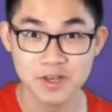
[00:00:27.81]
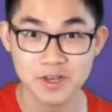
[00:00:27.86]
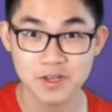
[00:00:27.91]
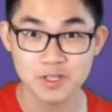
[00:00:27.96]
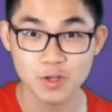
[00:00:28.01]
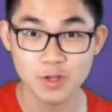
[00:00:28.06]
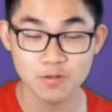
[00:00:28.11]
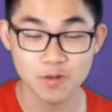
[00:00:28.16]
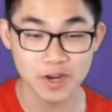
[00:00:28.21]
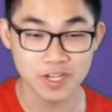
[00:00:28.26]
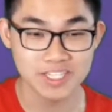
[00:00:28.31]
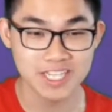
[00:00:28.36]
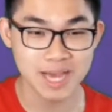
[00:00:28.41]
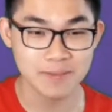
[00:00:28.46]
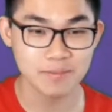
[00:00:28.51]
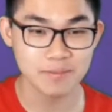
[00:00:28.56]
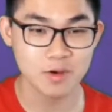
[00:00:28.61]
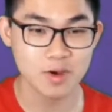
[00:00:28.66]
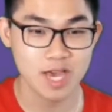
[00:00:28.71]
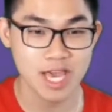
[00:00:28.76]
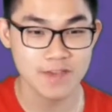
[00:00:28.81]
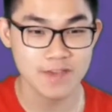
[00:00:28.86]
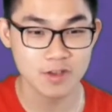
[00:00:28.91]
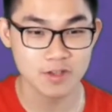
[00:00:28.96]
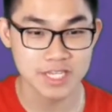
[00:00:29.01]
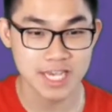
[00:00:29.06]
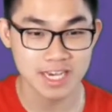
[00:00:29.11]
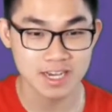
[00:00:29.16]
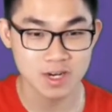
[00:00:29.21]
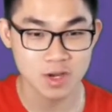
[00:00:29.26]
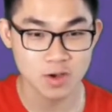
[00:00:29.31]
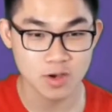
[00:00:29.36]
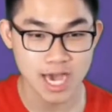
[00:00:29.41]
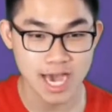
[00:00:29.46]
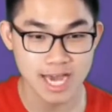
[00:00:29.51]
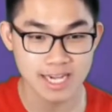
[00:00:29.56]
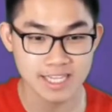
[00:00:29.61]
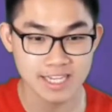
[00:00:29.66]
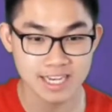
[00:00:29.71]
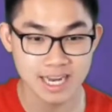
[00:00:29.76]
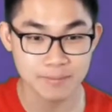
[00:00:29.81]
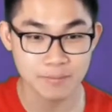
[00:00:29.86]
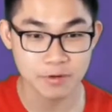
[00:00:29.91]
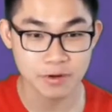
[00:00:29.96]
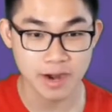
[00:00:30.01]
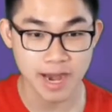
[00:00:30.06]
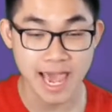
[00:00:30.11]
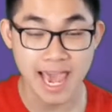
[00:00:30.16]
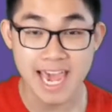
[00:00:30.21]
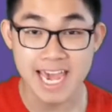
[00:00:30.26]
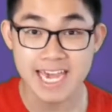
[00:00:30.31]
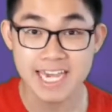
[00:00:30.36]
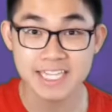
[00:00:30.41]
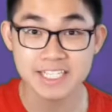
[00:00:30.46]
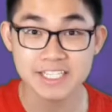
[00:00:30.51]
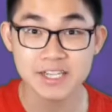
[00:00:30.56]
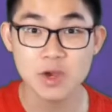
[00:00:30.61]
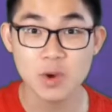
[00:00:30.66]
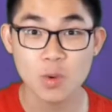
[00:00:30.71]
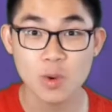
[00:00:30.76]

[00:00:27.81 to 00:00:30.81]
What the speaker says: So for example, if you take a look at the number 8,